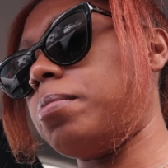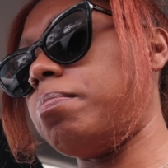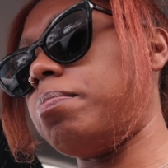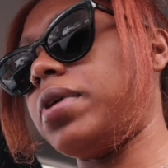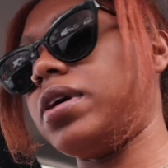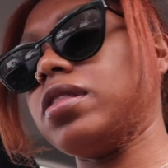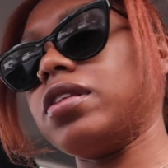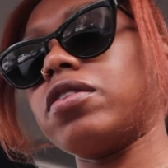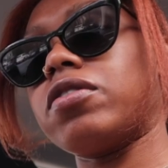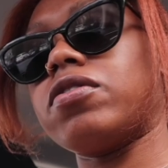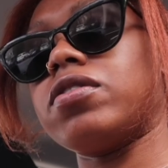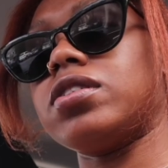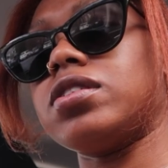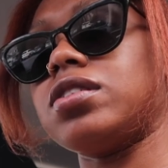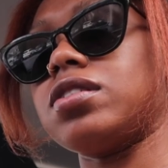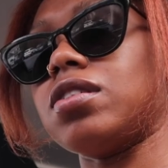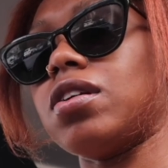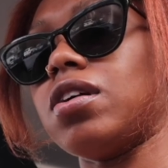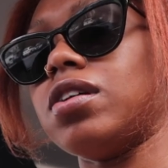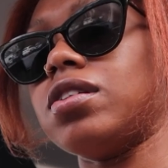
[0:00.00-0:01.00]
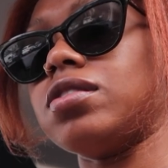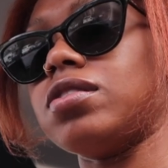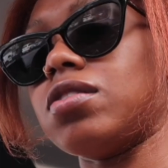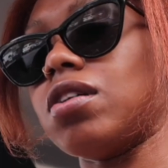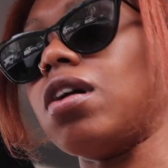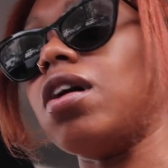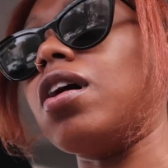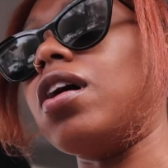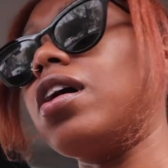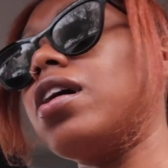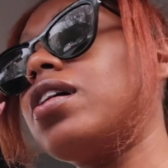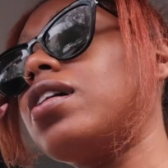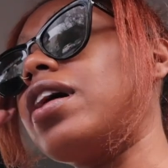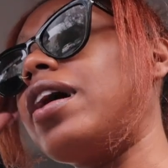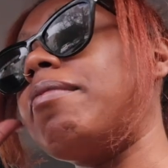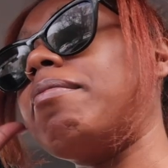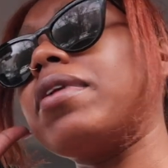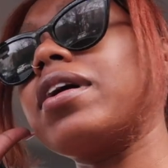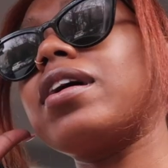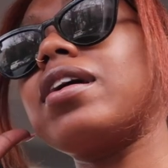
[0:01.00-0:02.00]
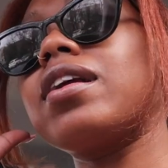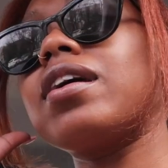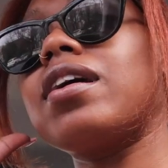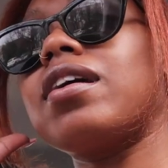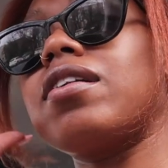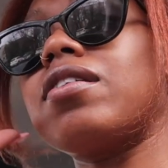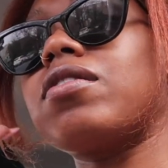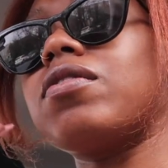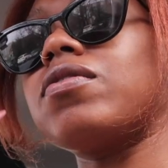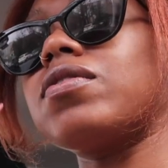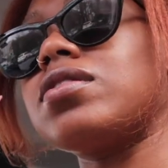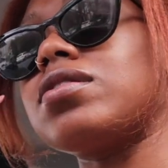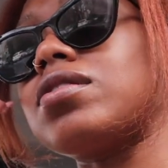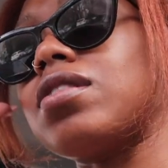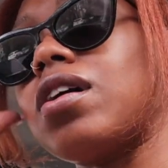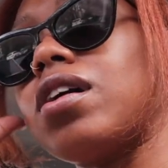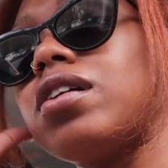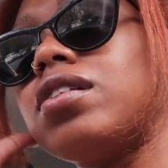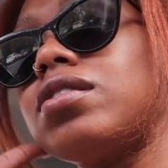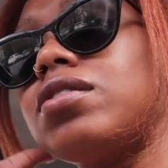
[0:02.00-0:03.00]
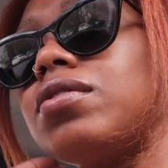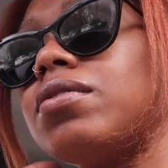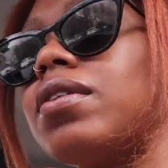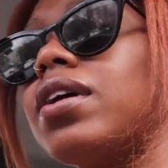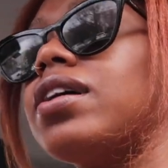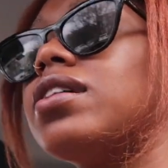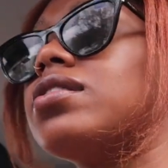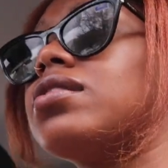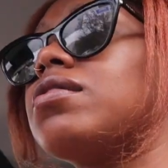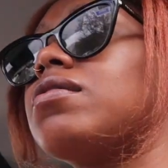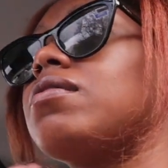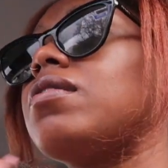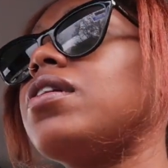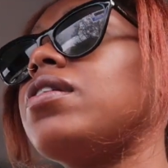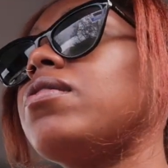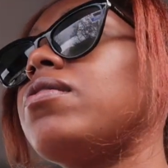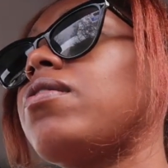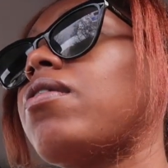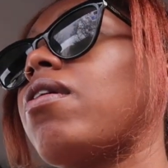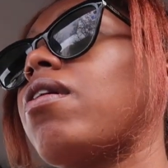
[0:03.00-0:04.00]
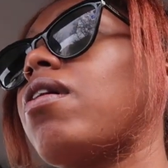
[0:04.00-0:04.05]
but their croissants are. Am I gonna get a croissant 2 days in a row?